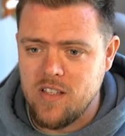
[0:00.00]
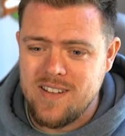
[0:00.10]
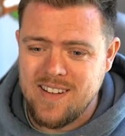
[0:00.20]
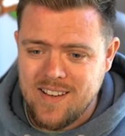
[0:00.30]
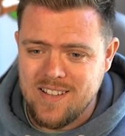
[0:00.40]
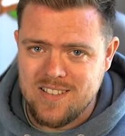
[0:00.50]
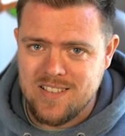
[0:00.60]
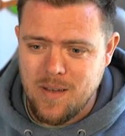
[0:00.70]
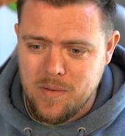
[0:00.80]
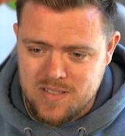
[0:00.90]

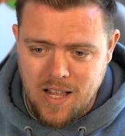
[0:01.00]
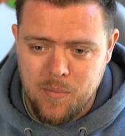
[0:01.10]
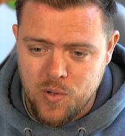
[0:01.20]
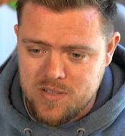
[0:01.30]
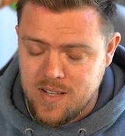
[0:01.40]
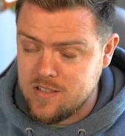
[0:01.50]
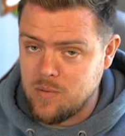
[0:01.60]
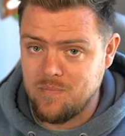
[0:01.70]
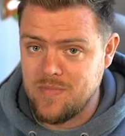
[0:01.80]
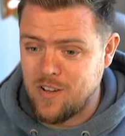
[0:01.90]
nice stat boosts in
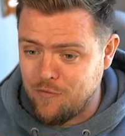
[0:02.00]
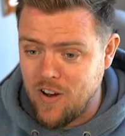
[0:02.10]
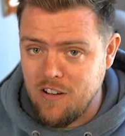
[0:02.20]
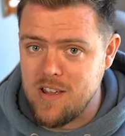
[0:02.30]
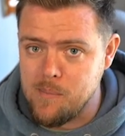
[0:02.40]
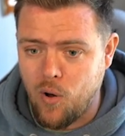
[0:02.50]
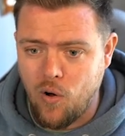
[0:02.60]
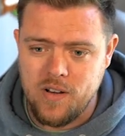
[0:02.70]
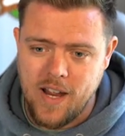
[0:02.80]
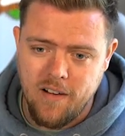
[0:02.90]
some very
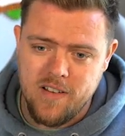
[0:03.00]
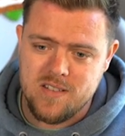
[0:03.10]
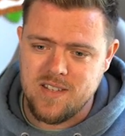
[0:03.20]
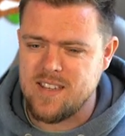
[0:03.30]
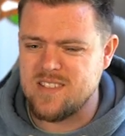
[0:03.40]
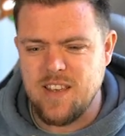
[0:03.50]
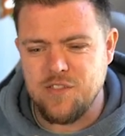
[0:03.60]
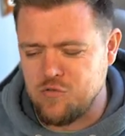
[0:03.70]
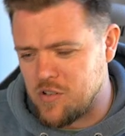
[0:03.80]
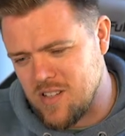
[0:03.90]
important areas. He gets
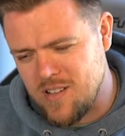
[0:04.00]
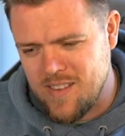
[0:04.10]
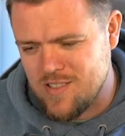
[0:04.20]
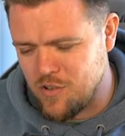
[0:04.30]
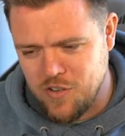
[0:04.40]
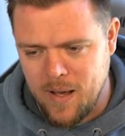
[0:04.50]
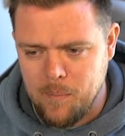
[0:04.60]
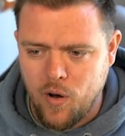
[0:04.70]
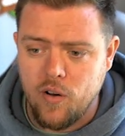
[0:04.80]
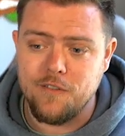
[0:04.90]
7 crossing, that's not that
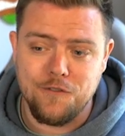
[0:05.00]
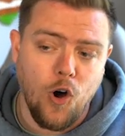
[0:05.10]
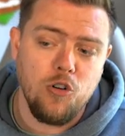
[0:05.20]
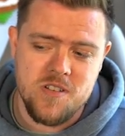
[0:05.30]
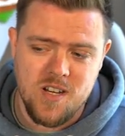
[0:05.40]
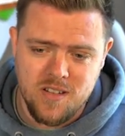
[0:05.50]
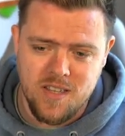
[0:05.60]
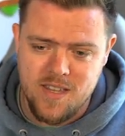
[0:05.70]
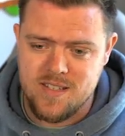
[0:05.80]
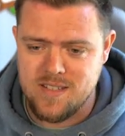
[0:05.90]
important. 4
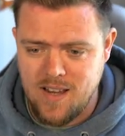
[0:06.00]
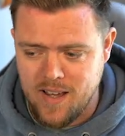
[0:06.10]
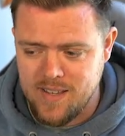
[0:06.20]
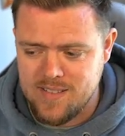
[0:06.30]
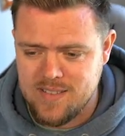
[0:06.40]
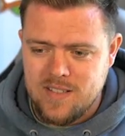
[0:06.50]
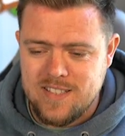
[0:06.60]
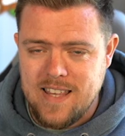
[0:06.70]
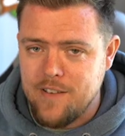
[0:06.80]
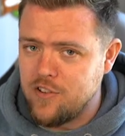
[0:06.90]
agility is nice.
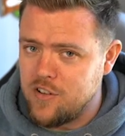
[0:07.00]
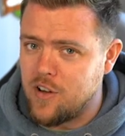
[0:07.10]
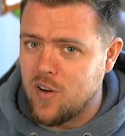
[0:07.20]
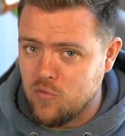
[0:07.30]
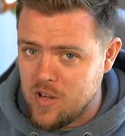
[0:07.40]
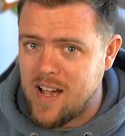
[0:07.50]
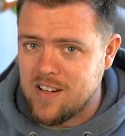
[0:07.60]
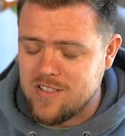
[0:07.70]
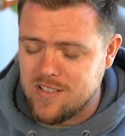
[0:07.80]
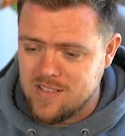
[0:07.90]
7
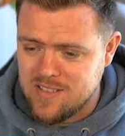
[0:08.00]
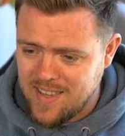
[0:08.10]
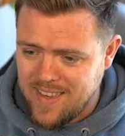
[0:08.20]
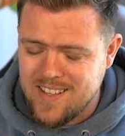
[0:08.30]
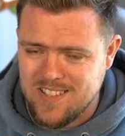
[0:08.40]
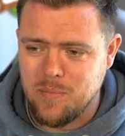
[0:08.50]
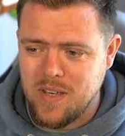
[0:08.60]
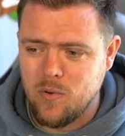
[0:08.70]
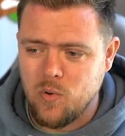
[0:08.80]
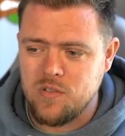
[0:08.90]
reactions is a
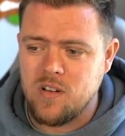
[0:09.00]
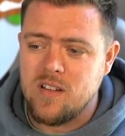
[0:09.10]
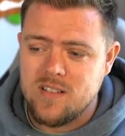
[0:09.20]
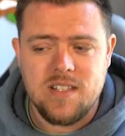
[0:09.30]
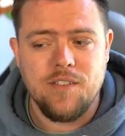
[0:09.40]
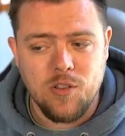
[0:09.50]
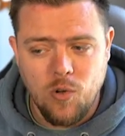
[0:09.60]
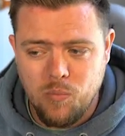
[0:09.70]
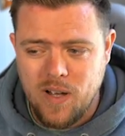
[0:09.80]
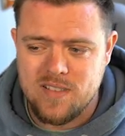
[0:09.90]
big one. 7
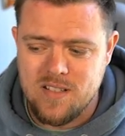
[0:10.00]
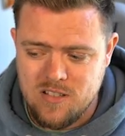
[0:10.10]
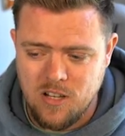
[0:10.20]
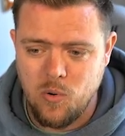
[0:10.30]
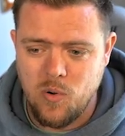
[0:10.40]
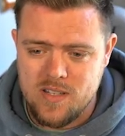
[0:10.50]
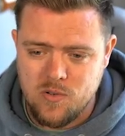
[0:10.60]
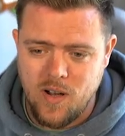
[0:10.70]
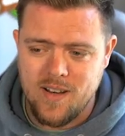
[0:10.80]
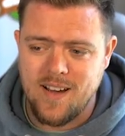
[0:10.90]
long passing 2 is
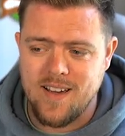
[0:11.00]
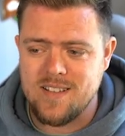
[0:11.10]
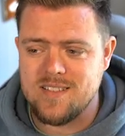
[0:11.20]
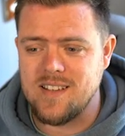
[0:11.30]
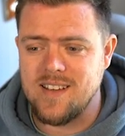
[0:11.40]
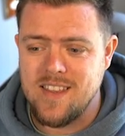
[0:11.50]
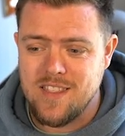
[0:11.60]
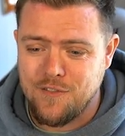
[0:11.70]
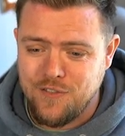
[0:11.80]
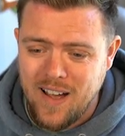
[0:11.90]
quite nice. And then
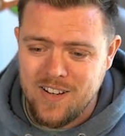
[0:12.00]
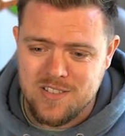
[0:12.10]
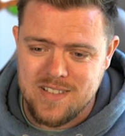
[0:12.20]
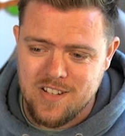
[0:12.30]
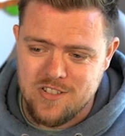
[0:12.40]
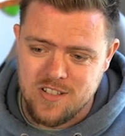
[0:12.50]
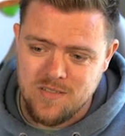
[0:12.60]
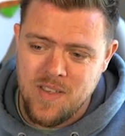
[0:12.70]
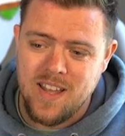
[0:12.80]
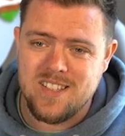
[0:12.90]
the final
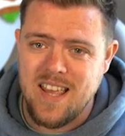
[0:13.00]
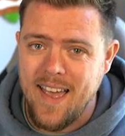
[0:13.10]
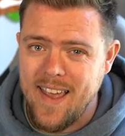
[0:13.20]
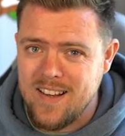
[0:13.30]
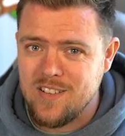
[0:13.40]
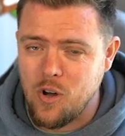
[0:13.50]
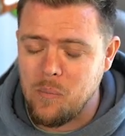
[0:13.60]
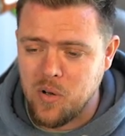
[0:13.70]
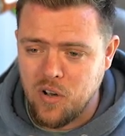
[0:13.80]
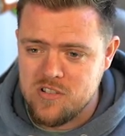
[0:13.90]
section, 10
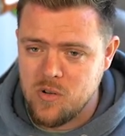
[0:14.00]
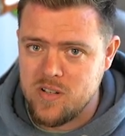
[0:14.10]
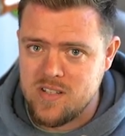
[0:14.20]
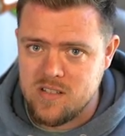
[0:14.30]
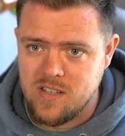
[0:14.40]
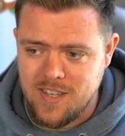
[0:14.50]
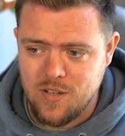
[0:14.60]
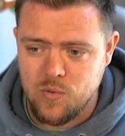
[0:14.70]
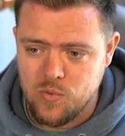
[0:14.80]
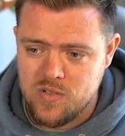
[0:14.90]
composure, which is
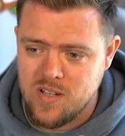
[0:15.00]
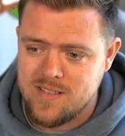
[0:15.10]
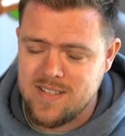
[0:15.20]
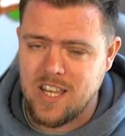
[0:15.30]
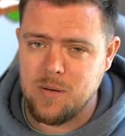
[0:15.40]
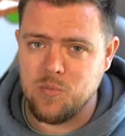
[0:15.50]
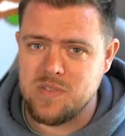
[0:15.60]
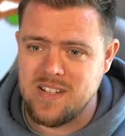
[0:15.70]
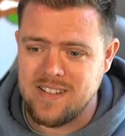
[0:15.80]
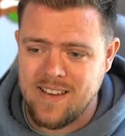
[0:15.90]
huge, taking him up
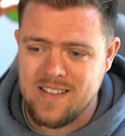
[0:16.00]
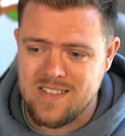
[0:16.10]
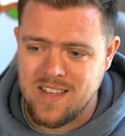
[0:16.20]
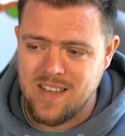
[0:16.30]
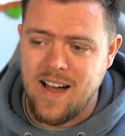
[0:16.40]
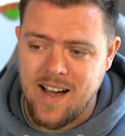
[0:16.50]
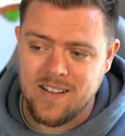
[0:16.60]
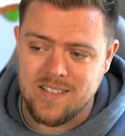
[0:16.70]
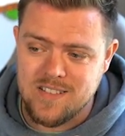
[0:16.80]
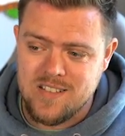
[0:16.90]
to 90,
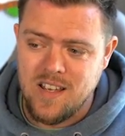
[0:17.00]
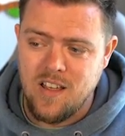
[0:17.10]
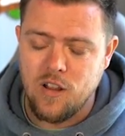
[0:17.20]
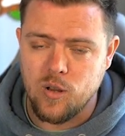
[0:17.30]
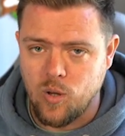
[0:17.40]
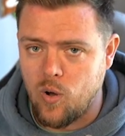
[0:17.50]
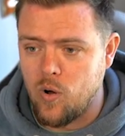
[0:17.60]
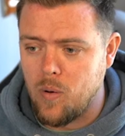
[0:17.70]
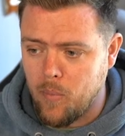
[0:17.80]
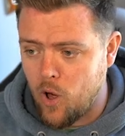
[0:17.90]
and
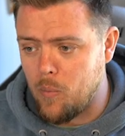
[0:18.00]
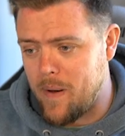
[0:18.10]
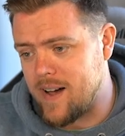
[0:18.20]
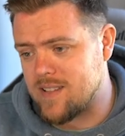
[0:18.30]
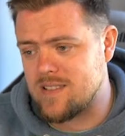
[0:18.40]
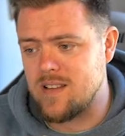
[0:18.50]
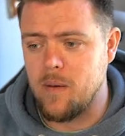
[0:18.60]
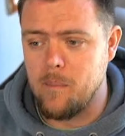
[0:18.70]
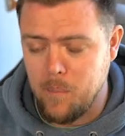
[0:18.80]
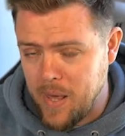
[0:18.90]
long ball pass
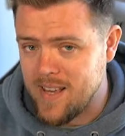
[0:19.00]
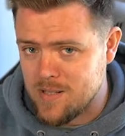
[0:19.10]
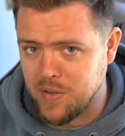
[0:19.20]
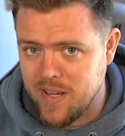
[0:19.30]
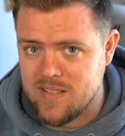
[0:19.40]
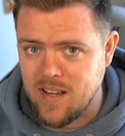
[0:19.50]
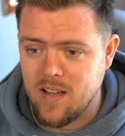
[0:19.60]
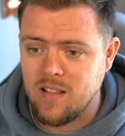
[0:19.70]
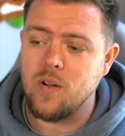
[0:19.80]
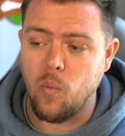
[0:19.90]
base
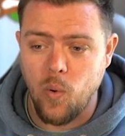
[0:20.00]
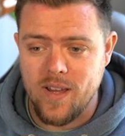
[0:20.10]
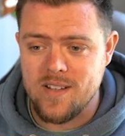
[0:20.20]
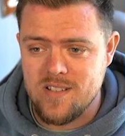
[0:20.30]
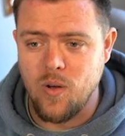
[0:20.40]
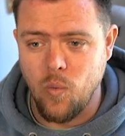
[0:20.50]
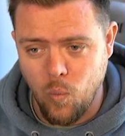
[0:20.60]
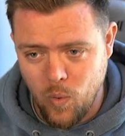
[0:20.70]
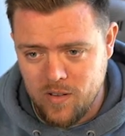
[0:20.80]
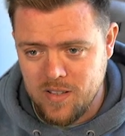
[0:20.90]
playstyle, which
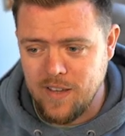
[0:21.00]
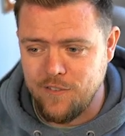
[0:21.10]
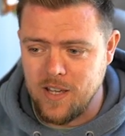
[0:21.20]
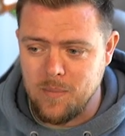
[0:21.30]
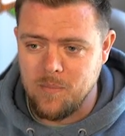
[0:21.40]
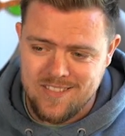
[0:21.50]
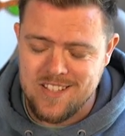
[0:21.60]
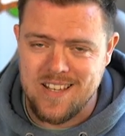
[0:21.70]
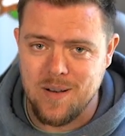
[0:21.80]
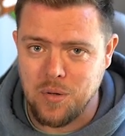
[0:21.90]
will give him the
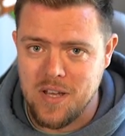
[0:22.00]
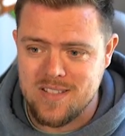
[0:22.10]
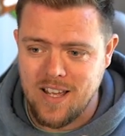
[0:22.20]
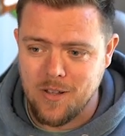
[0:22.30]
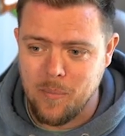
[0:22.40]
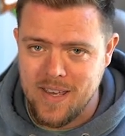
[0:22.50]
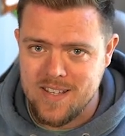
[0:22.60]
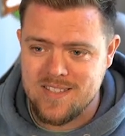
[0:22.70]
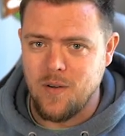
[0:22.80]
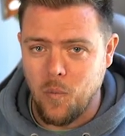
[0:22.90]
10 playstyle
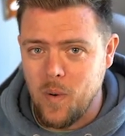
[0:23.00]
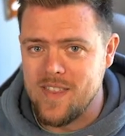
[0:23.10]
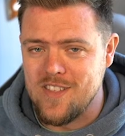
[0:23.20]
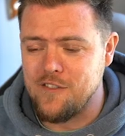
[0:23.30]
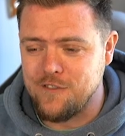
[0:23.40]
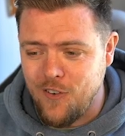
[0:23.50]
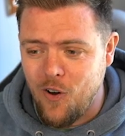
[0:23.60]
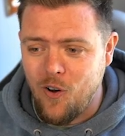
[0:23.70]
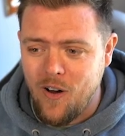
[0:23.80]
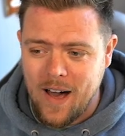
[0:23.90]
base with
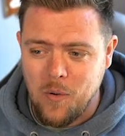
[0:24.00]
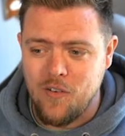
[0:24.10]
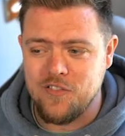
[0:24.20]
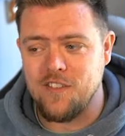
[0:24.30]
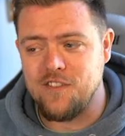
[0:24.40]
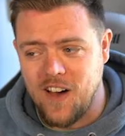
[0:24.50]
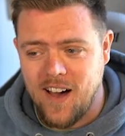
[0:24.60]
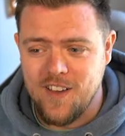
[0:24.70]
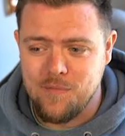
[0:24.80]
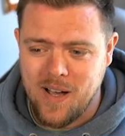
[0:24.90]
4 out of the
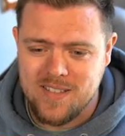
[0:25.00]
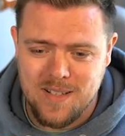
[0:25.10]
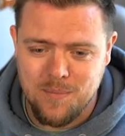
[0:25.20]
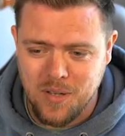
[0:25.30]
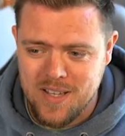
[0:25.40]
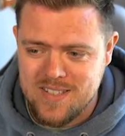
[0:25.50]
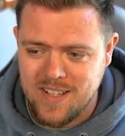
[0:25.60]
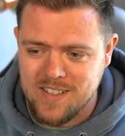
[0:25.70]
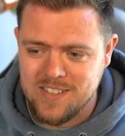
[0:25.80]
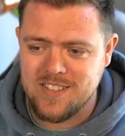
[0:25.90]
5 passing
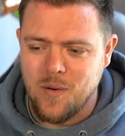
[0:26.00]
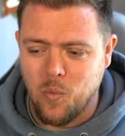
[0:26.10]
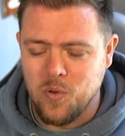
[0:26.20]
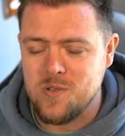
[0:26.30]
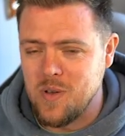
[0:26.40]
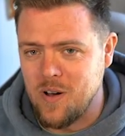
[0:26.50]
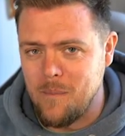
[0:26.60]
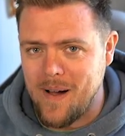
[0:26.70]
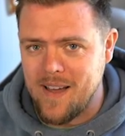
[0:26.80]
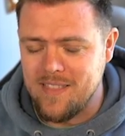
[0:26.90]
playstyles. Once we
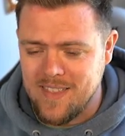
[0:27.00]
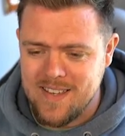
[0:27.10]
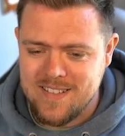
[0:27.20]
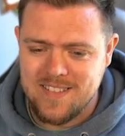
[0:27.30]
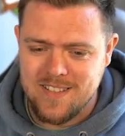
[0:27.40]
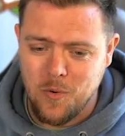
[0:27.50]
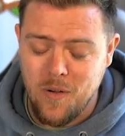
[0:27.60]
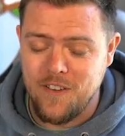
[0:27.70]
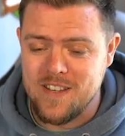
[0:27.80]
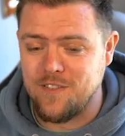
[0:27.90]
combine this
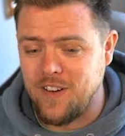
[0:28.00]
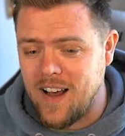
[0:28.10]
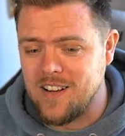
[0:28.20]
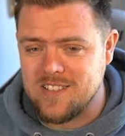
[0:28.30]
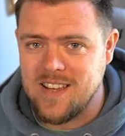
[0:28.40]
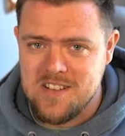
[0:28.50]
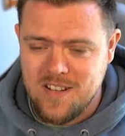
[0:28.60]
with his final section of